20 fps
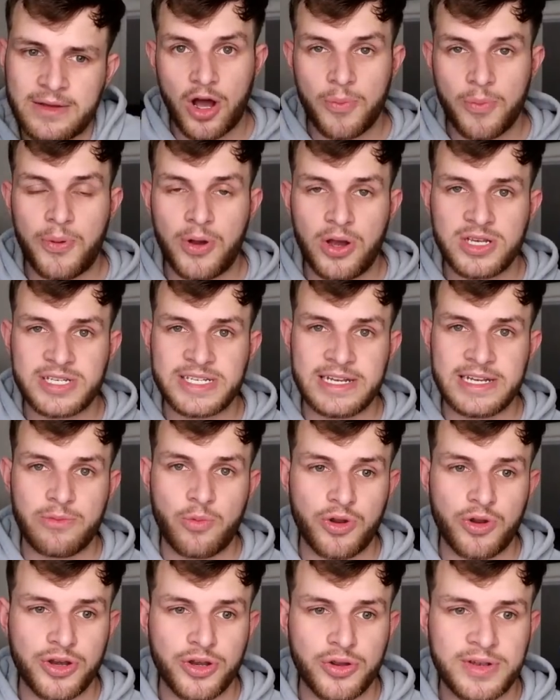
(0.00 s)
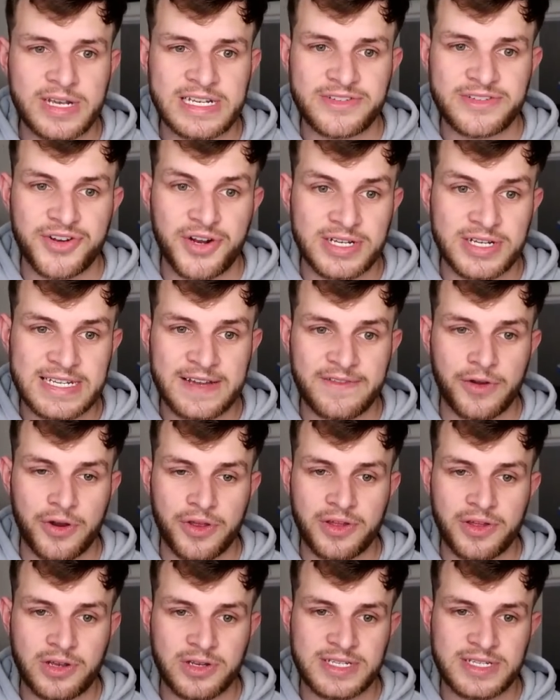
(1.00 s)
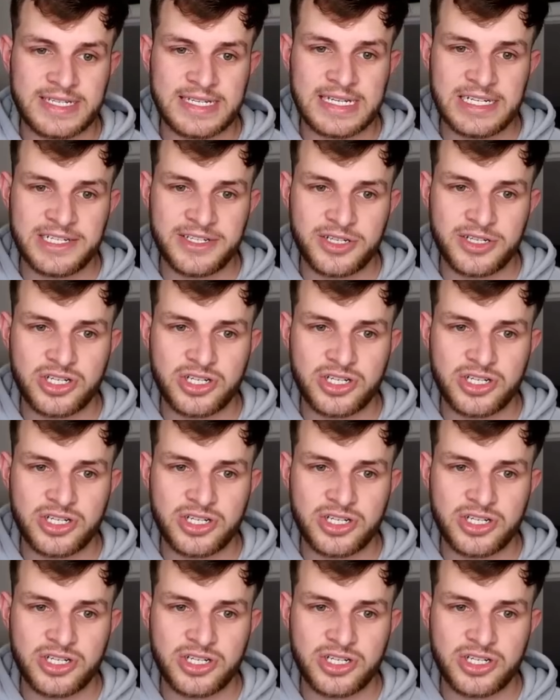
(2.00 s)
I personally want Newcastle United to have another good season.